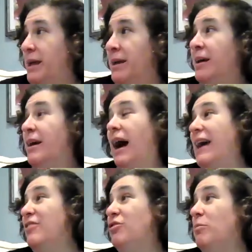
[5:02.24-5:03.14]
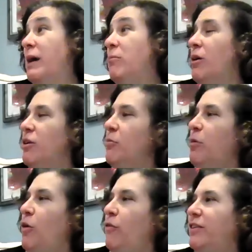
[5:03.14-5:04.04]
me I should write Where Do
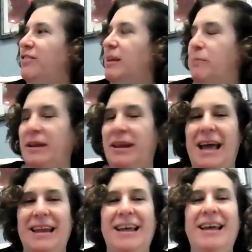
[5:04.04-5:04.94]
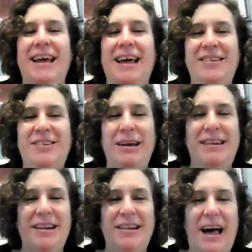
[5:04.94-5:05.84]
Rovers Sleep at Night? And so I
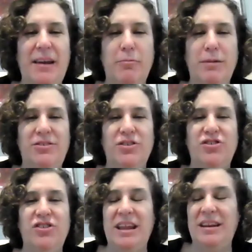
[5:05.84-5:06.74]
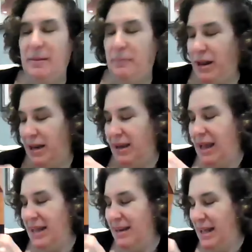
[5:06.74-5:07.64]
did a lot of research and ended up writing
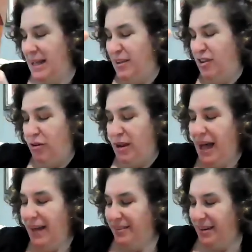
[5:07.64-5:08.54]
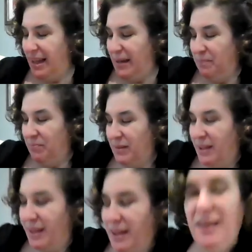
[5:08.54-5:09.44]
Night Night Curiosity.
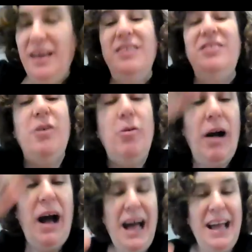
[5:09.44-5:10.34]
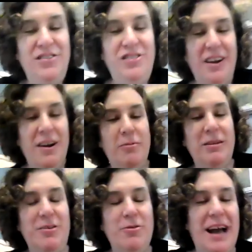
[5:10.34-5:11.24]
So I shared
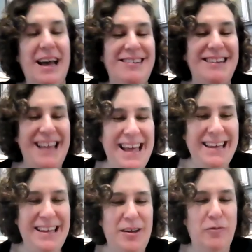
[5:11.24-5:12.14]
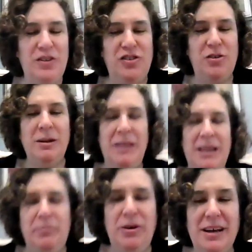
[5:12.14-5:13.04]
with you guys, thank you for showing me
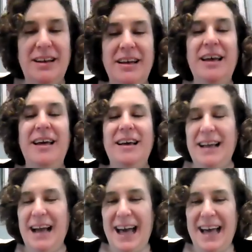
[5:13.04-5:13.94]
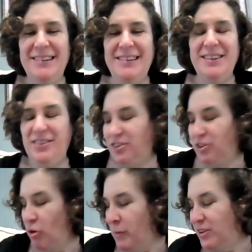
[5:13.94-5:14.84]
the book. Guys, this is
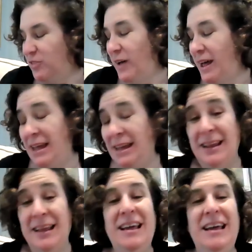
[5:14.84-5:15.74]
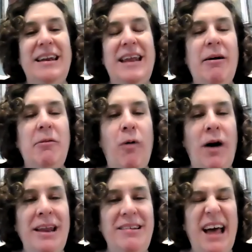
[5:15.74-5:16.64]
so much fun. Now I
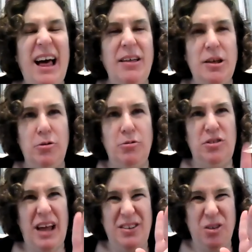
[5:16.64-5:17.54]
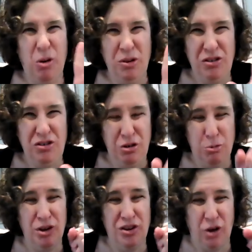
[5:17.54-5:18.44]
want to tell you, I told you two
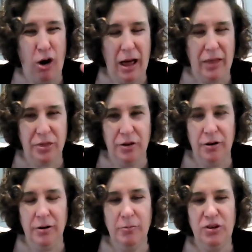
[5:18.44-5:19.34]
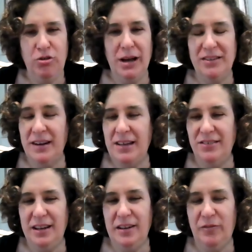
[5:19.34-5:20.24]
words, author, which you guys
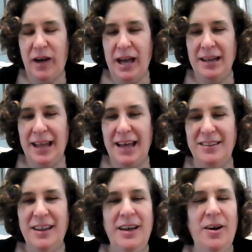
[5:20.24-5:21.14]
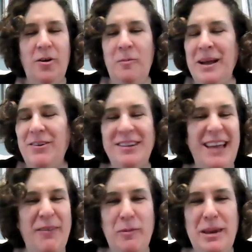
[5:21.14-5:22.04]
nicely defined as, oh my goodness,
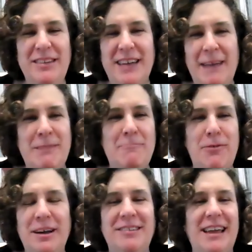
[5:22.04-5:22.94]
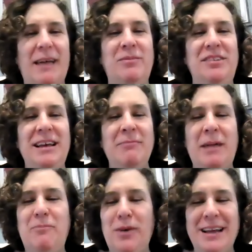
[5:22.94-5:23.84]
everybody's got my book. It's like I'm seeing my
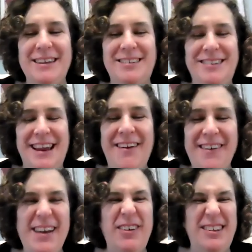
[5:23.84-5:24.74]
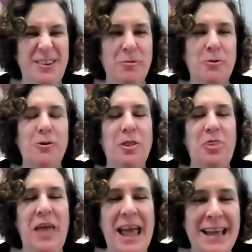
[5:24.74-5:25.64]
book in stereo. It's so cool.
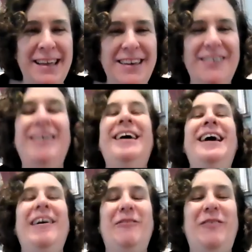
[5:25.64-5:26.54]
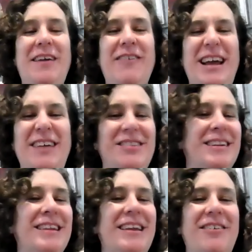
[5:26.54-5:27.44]
Thank you,
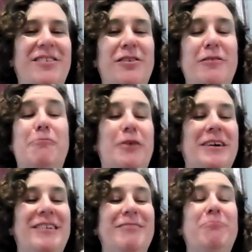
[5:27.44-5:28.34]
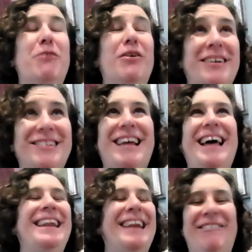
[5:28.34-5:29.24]
Federation Literature Books, Berks,
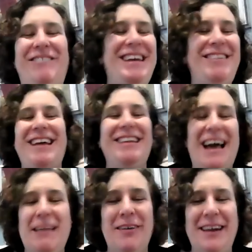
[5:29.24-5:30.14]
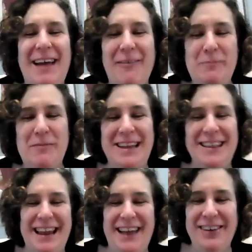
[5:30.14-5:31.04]
and uh, PJ Library, and everybody
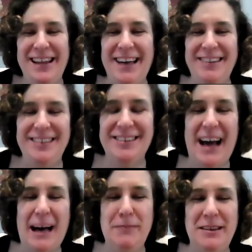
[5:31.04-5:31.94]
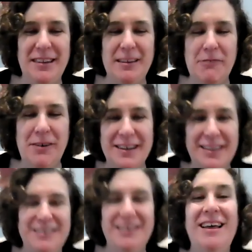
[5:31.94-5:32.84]
that everybody has these copies of the
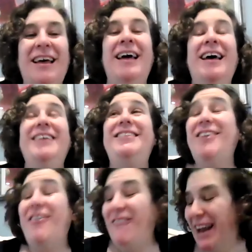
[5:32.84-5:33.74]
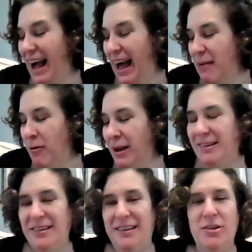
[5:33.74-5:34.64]
books. So what I wanted
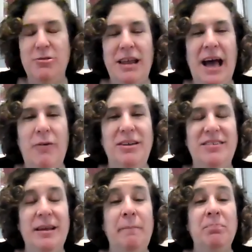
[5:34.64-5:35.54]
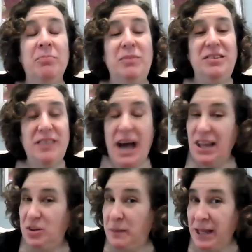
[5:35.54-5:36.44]
to tell you now is,
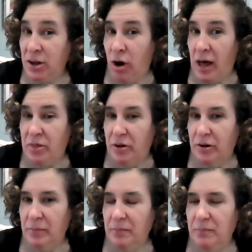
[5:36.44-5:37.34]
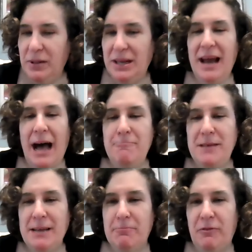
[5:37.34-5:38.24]
besides being an author, but not
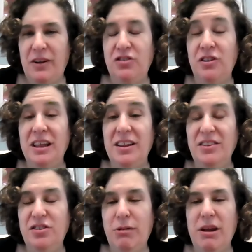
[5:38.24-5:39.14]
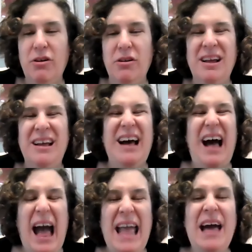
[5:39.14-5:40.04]
being a professional illustrator,
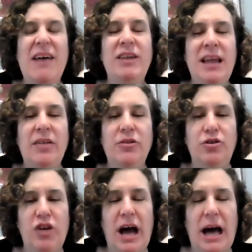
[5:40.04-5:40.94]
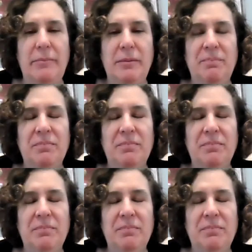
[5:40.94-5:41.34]
I have another job,